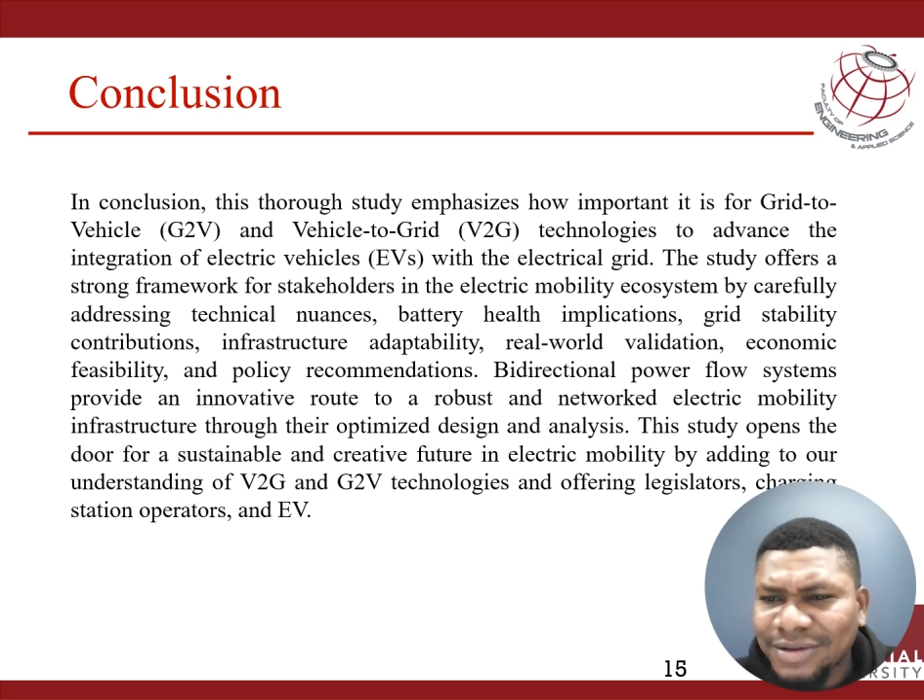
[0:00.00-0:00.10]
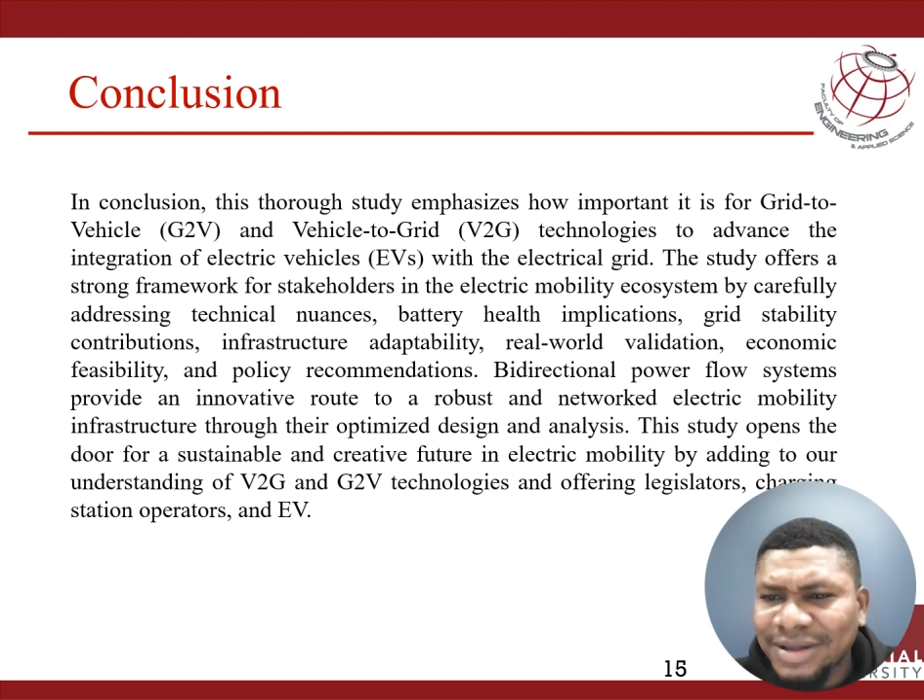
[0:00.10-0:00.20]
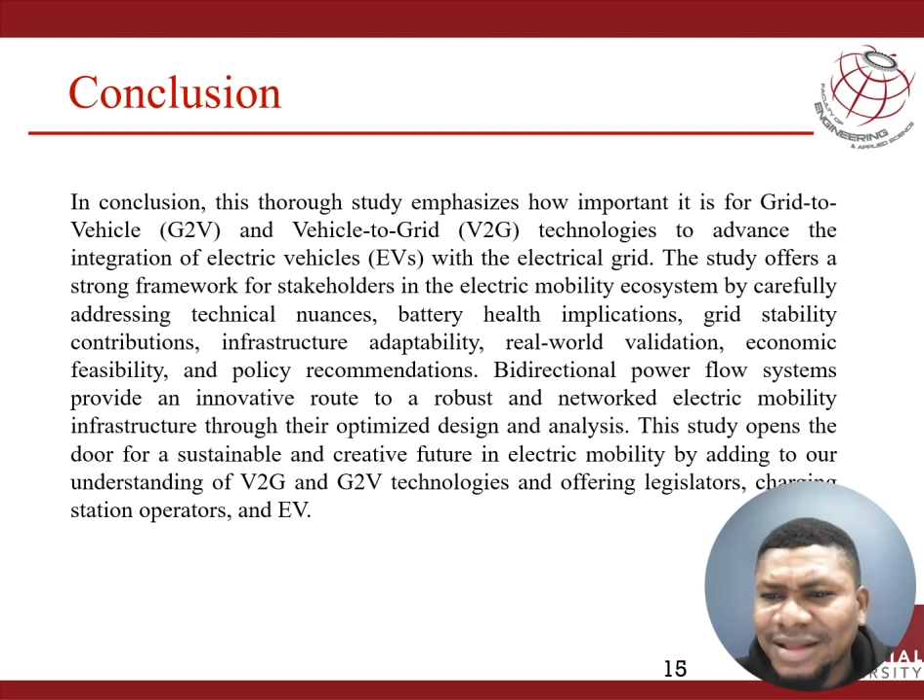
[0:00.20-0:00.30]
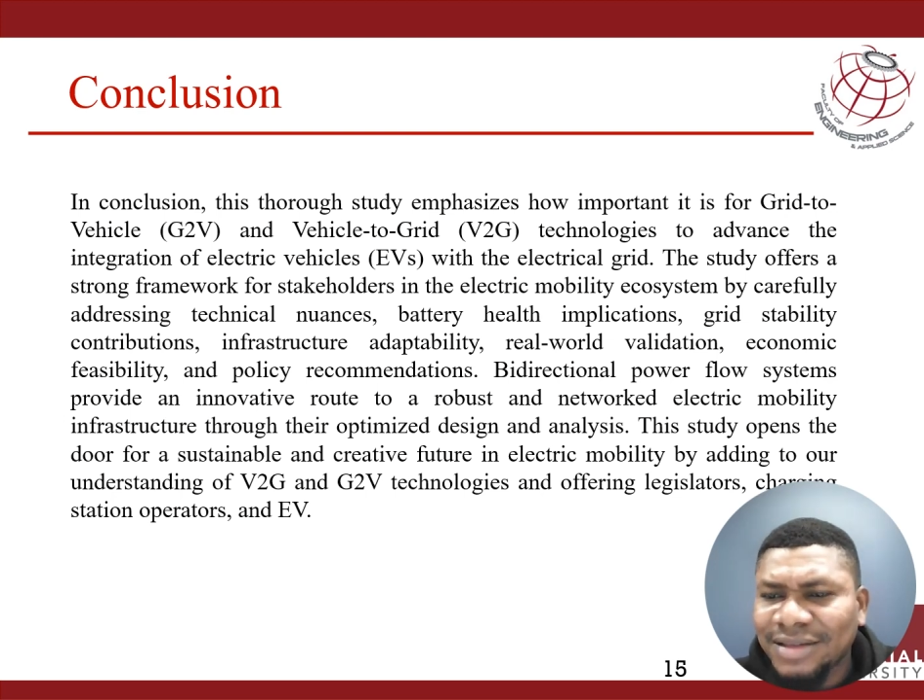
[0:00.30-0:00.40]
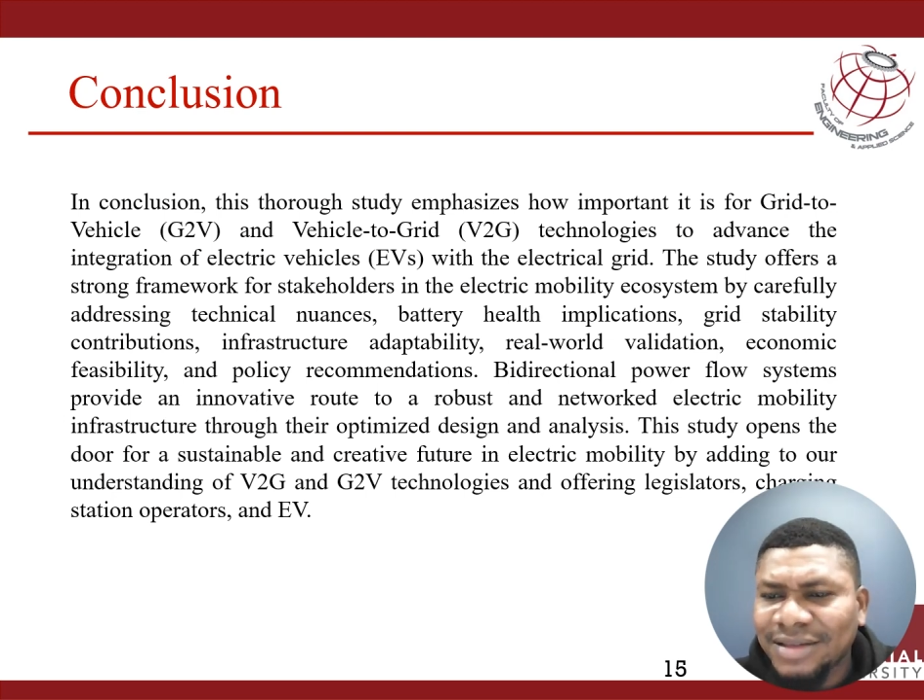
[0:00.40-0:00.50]

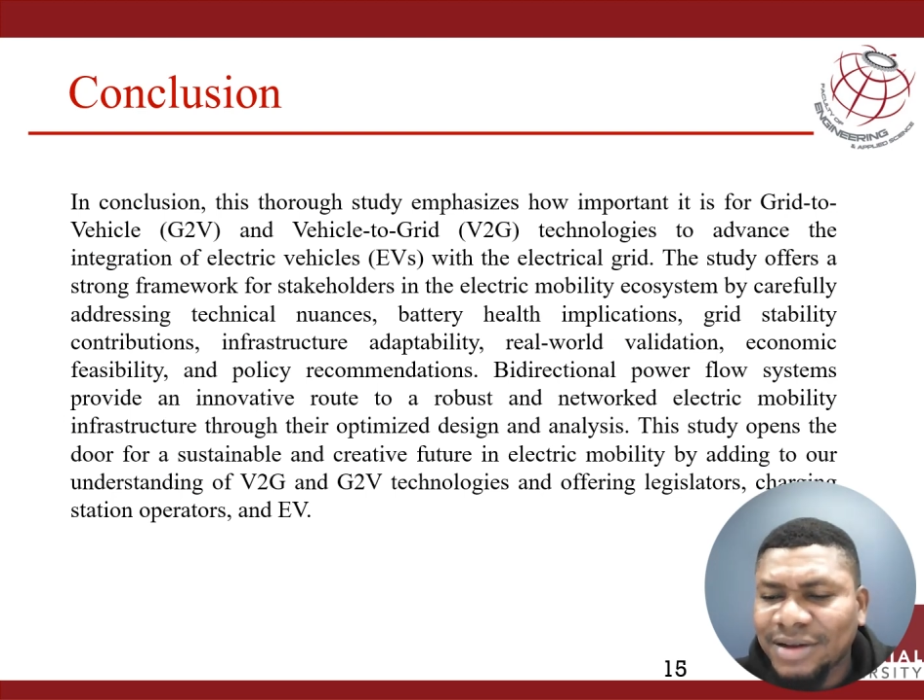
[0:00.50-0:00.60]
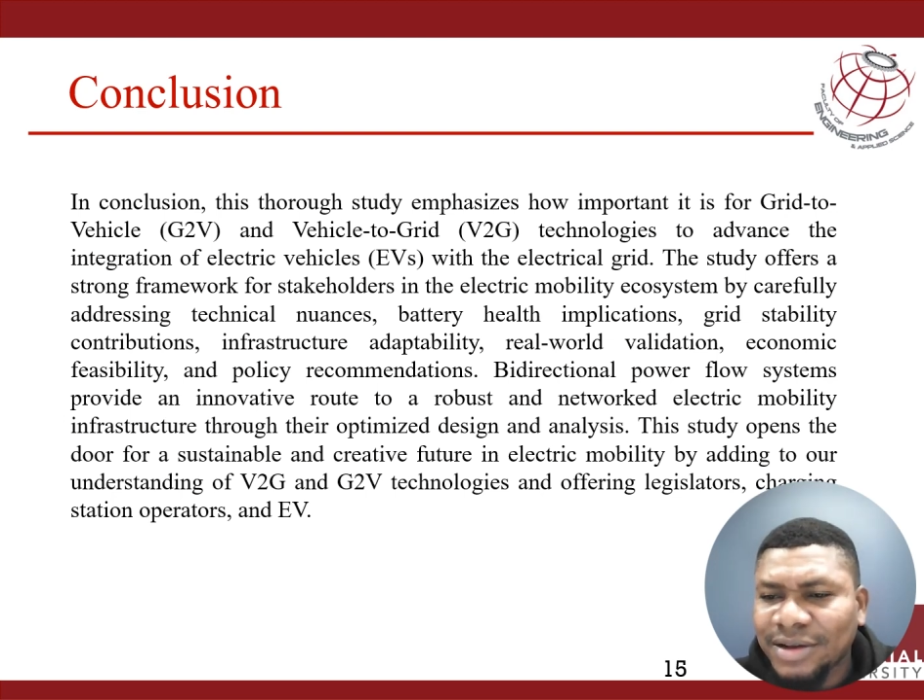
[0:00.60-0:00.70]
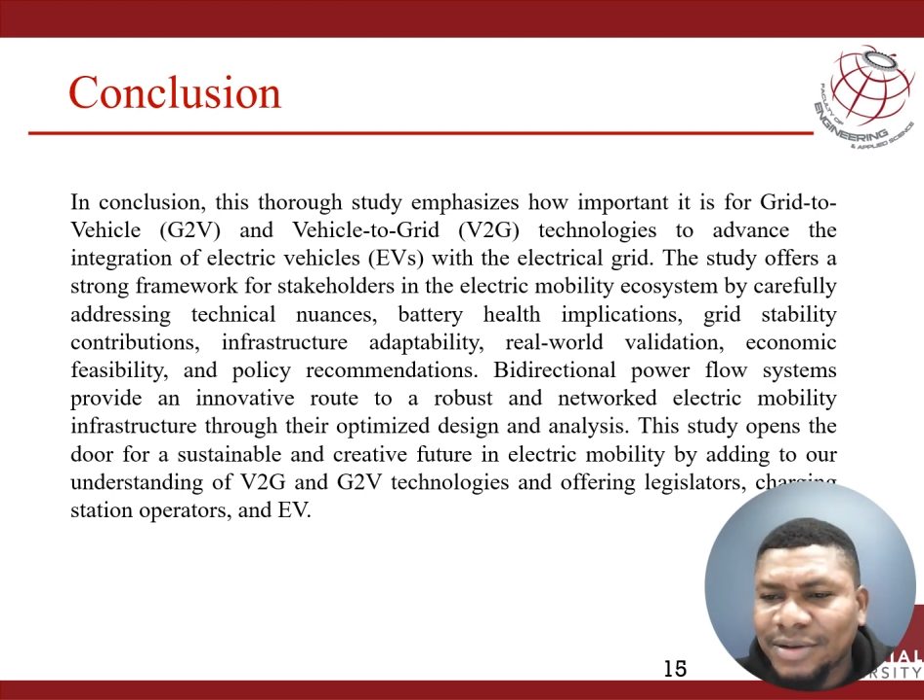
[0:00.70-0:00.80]
electric